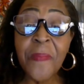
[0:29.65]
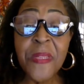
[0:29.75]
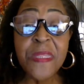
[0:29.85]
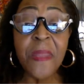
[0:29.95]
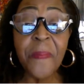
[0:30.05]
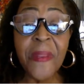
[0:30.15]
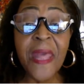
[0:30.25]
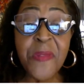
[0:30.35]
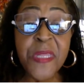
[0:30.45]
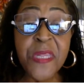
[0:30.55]
and Stepping Out
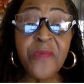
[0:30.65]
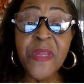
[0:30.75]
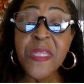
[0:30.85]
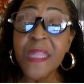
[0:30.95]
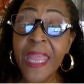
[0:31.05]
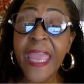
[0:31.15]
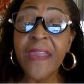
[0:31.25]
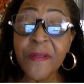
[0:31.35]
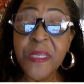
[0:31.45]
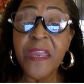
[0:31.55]
series that
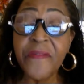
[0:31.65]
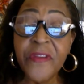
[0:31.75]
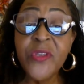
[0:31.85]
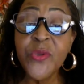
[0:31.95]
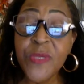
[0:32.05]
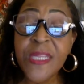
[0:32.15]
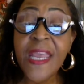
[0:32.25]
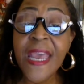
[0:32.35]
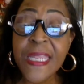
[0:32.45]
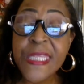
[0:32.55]
airs every Tuesday
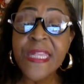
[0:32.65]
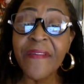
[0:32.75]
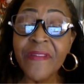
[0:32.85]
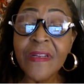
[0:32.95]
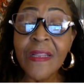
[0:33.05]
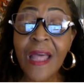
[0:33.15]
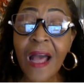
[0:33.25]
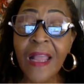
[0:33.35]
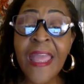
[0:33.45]
at 7 o'clock.